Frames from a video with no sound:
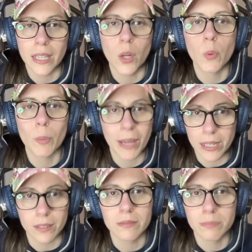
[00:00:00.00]
you know, we're
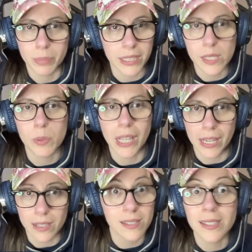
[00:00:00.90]
better. Please play
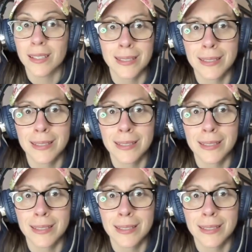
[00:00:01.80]
us.